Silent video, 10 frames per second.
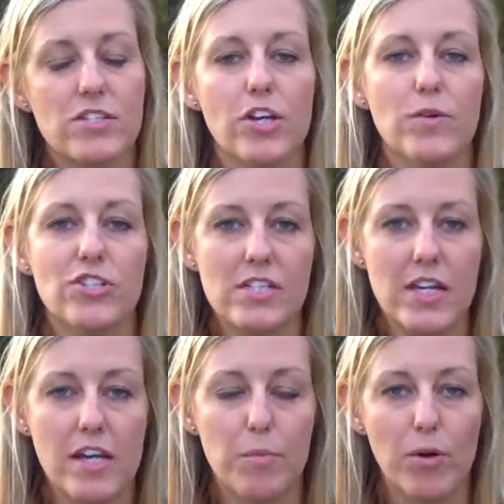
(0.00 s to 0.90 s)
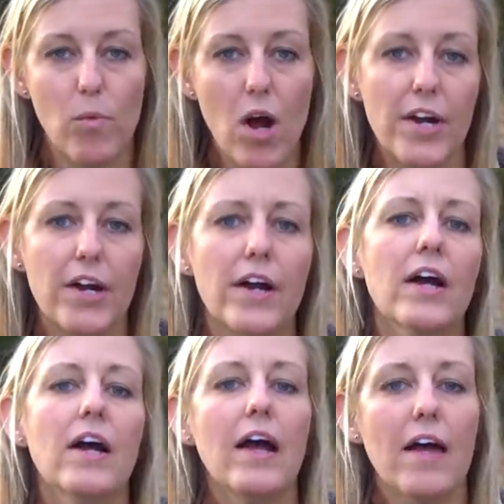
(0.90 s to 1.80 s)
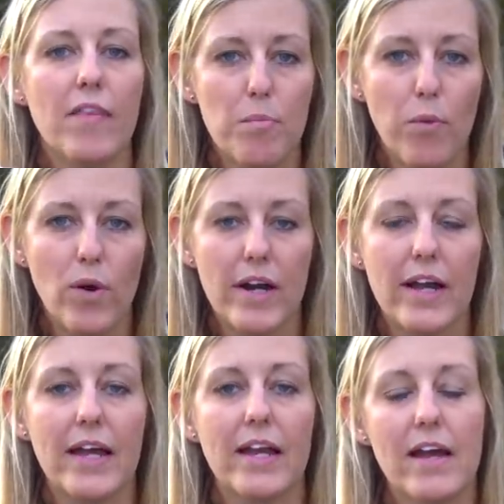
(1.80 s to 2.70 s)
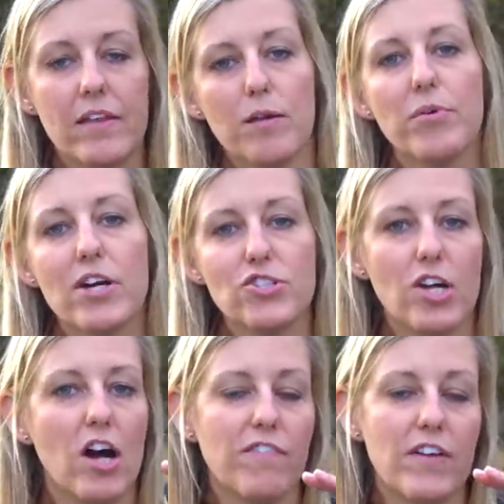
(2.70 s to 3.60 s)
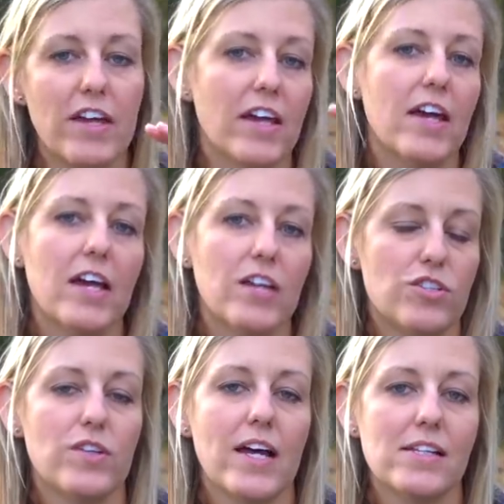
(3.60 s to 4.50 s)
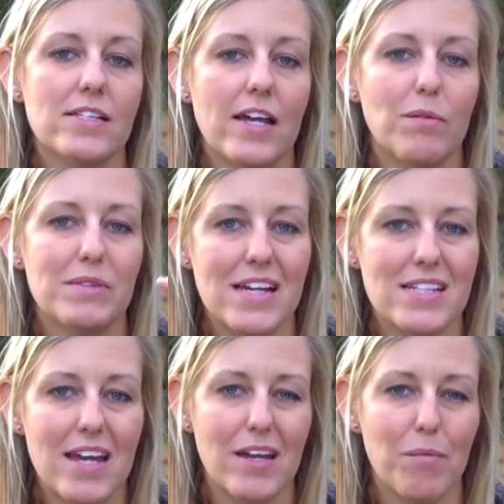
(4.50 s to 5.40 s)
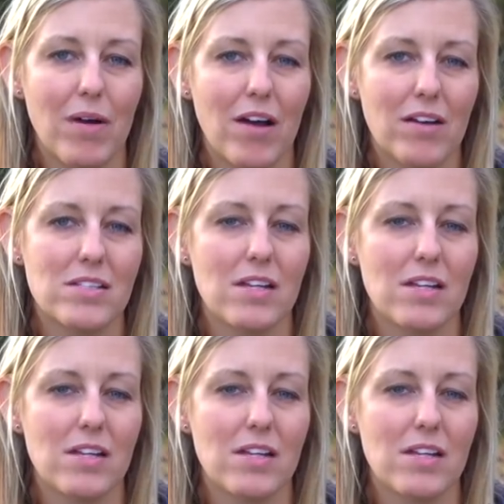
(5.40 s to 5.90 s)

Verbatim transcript: So you would just heat up your water and then pour it in and then pressure coffee into that same titanium mug.